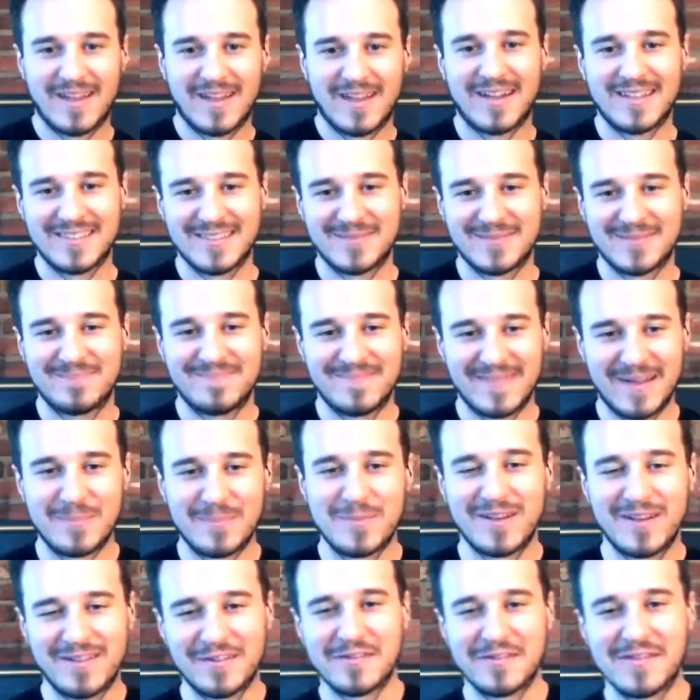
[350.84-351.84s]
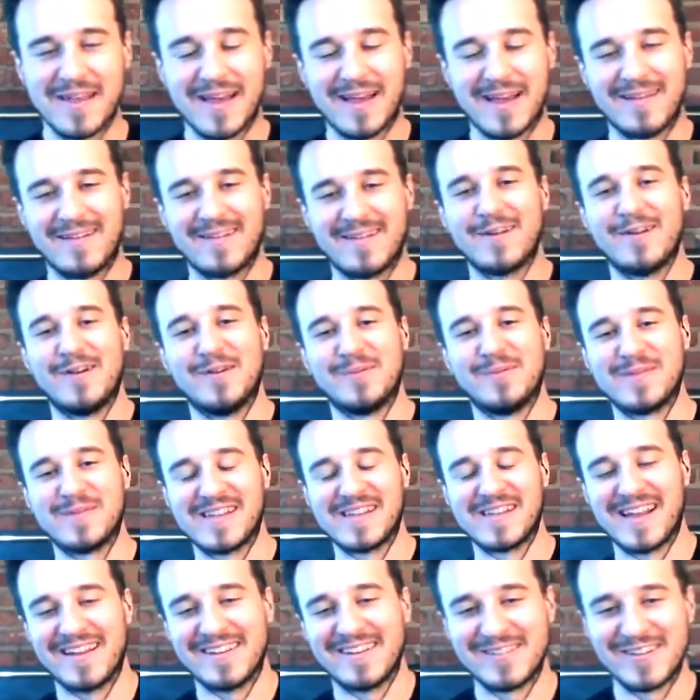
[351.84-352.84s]
Awesome. I'm gonna do that. I'll go home
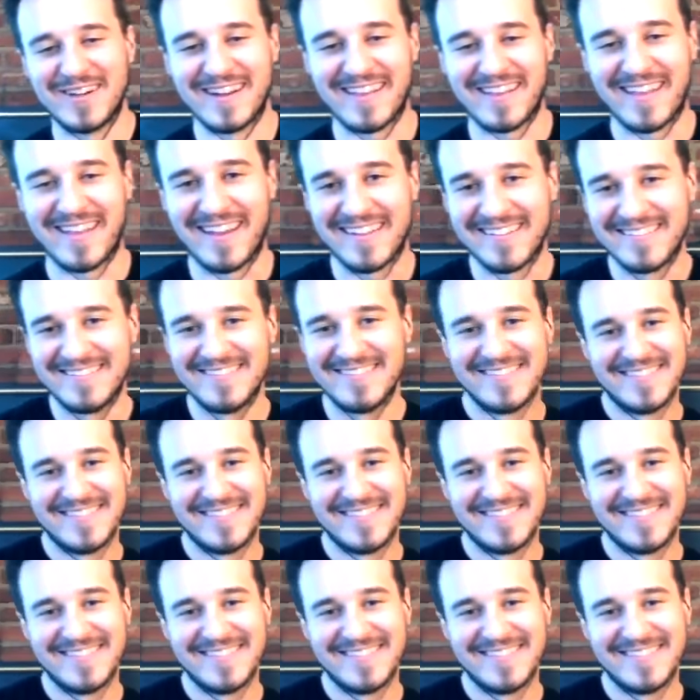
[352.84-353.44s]
today and try that.